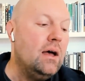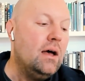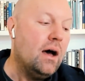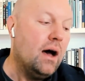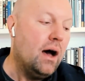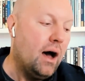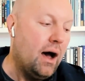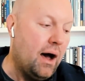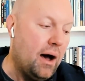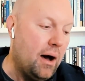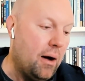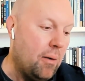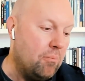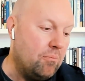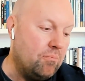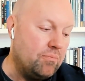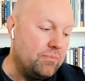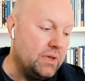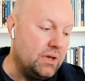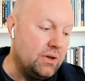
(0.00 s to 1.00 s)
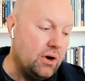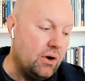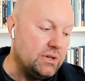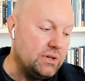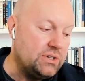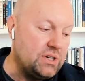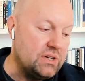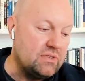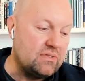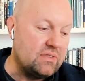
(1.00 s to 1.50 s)

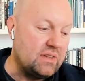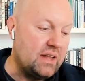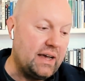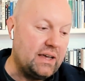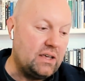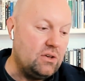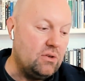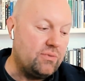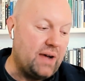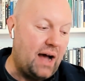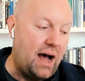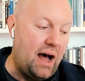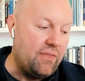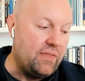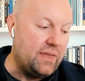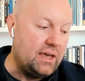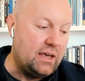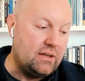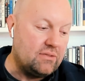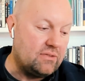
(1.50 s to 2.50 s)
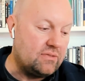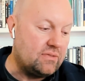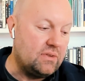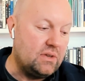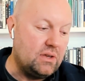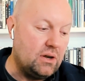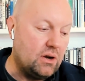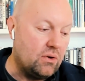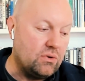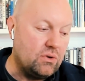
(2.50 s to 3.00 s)
It's just like you've
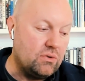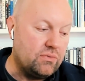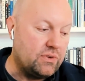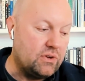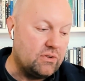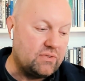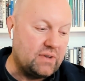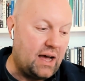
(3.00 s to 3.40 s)
just